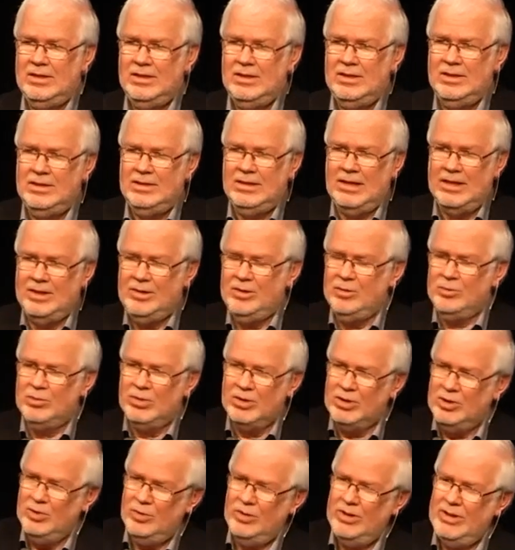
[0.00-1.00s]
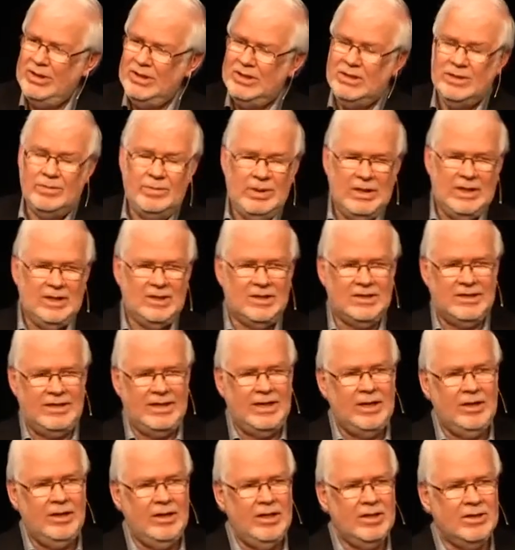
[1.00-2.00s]
that there were going to be
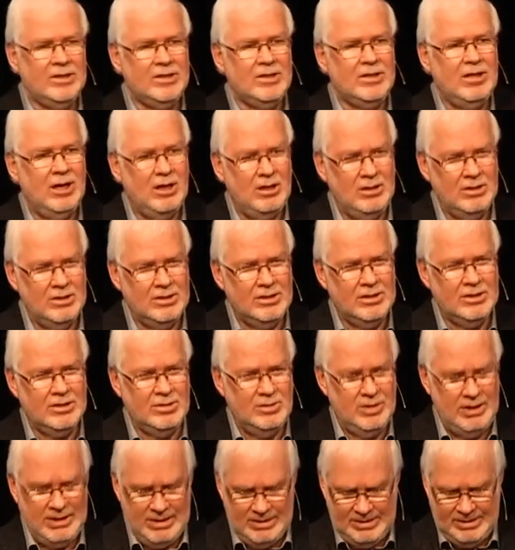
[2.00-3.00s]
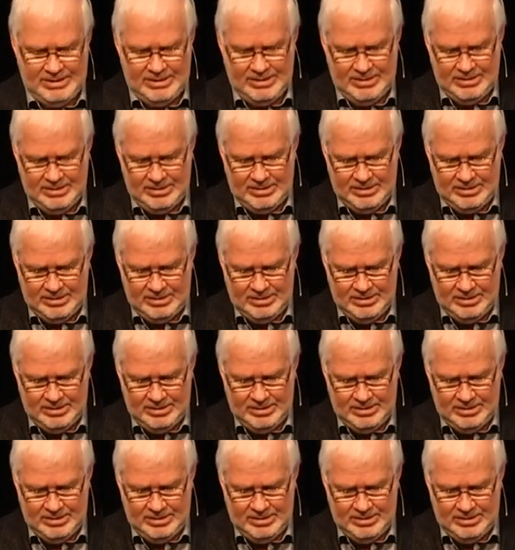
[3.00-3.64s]
serious consequences